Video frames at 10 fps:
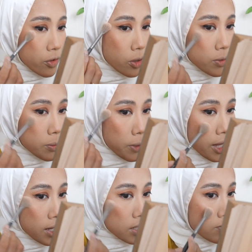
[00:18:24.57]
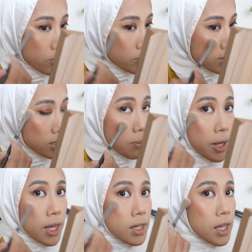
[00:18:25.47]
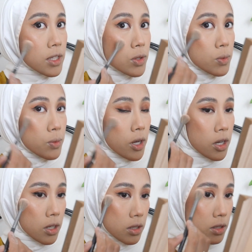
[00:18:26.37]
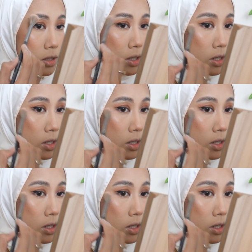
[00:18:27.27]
from the palette, from the same palette as well.